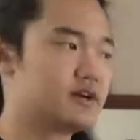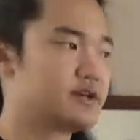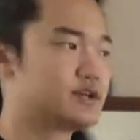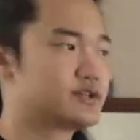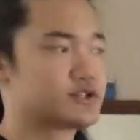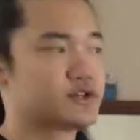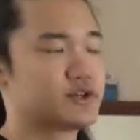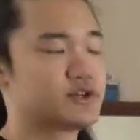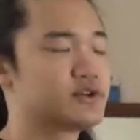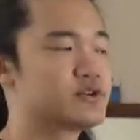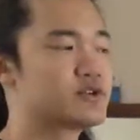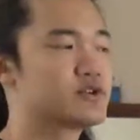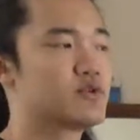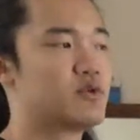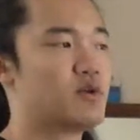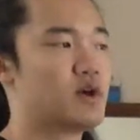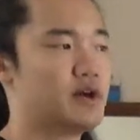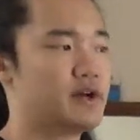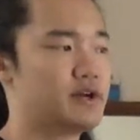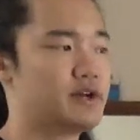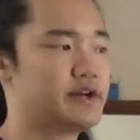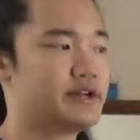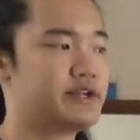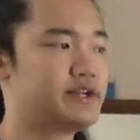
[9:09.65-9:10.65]
Certain
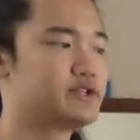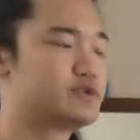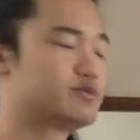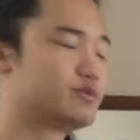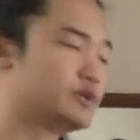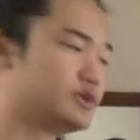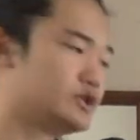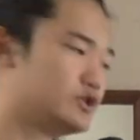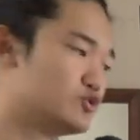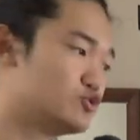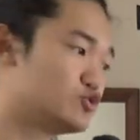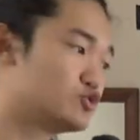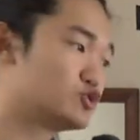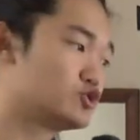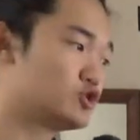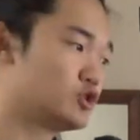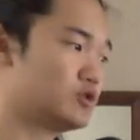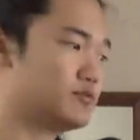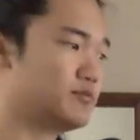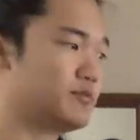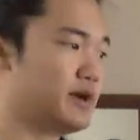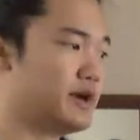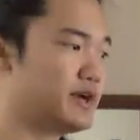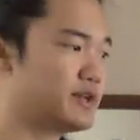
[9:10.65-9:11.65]
quantities we use
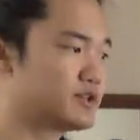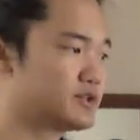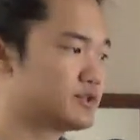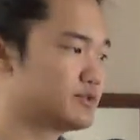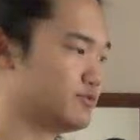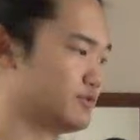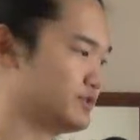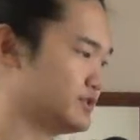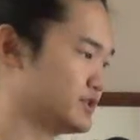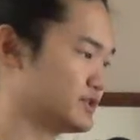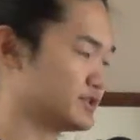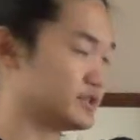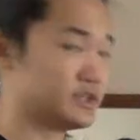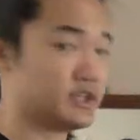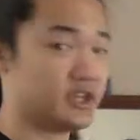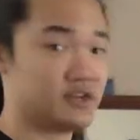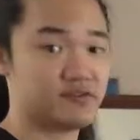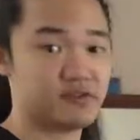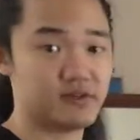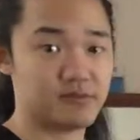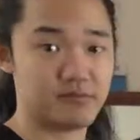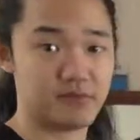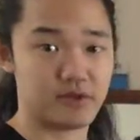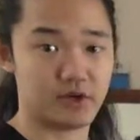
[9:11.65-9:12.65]
so much, we just give
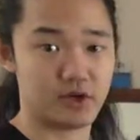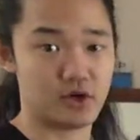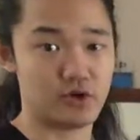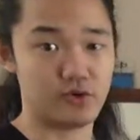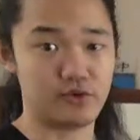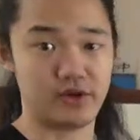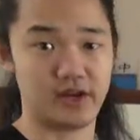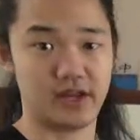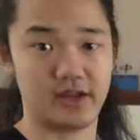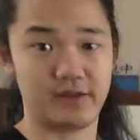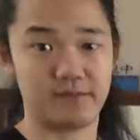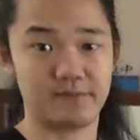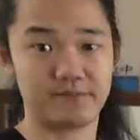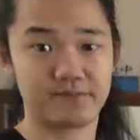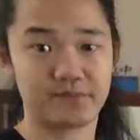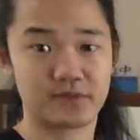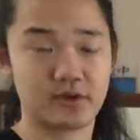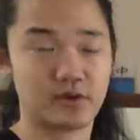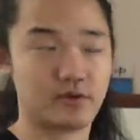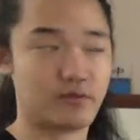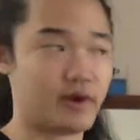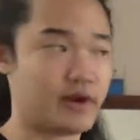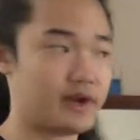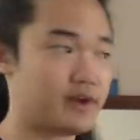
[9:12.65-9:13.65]
them their own name,
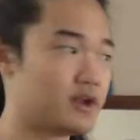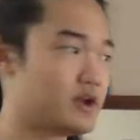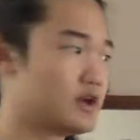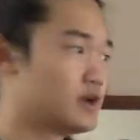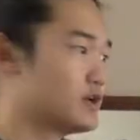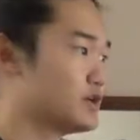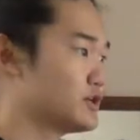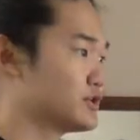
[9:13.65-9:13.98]
right?